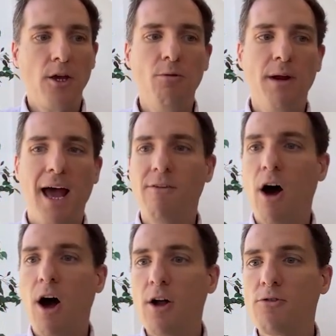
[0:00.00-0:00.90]
you would have
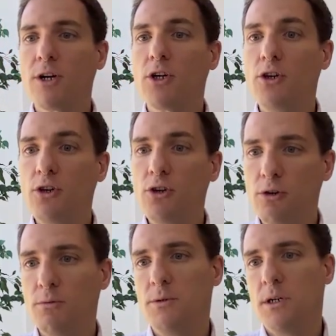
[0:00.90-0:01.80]
100
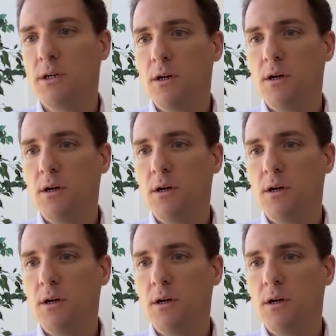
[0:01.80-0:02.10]
cubed